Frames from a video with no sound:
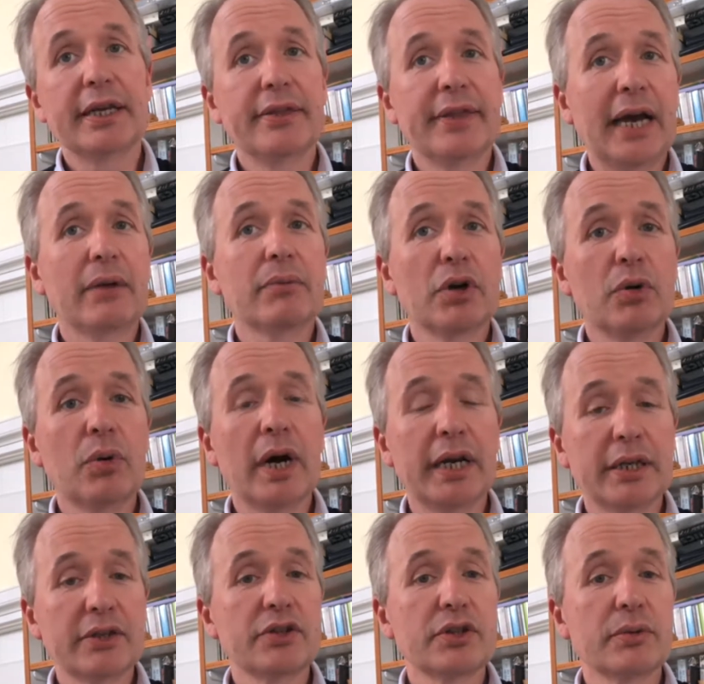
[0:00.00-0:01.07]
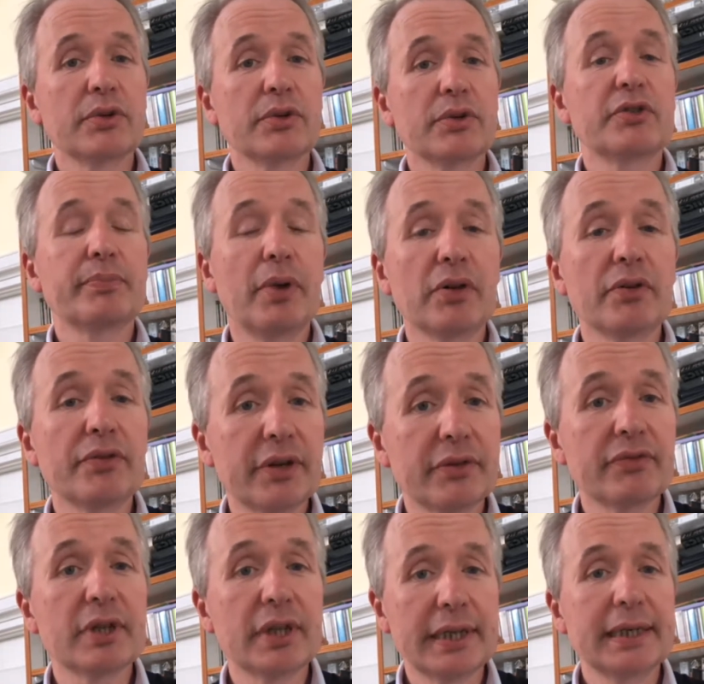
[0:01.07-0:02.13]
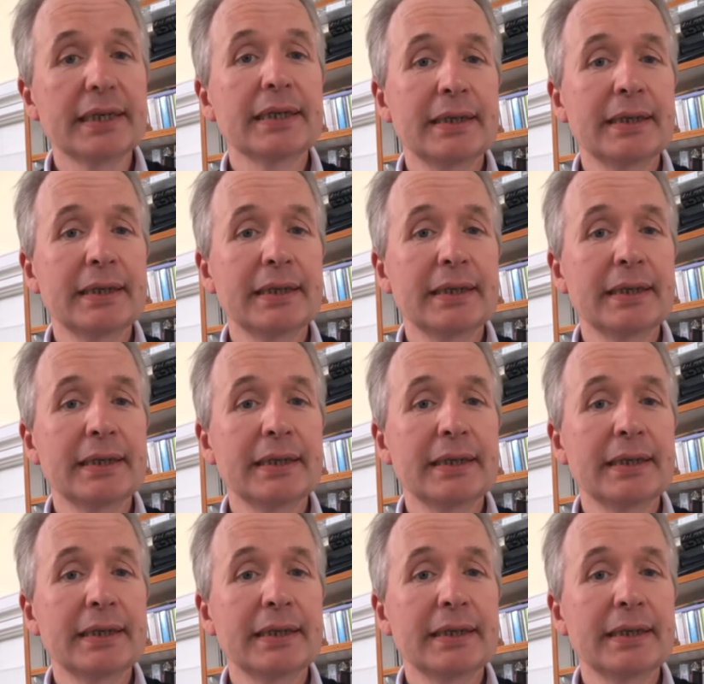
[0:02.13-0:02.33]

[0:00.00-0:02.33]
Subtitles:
that required us to respond differently.